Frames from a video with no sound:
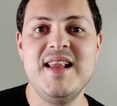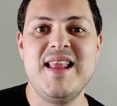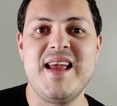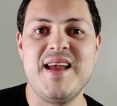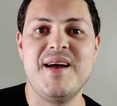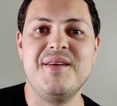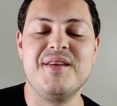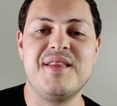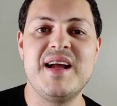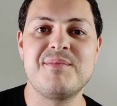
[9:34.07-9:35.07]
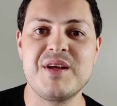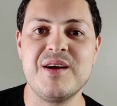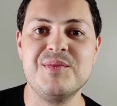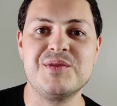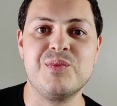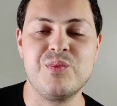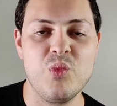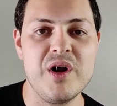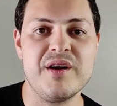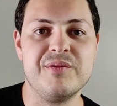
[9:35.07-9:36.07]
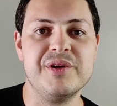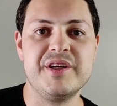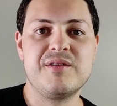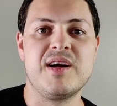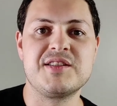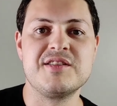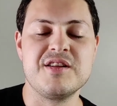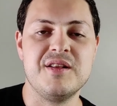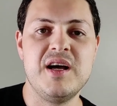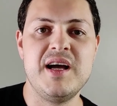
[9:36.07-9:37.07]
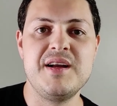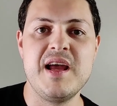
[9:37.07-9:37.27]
And that becomes where it really crosses a line.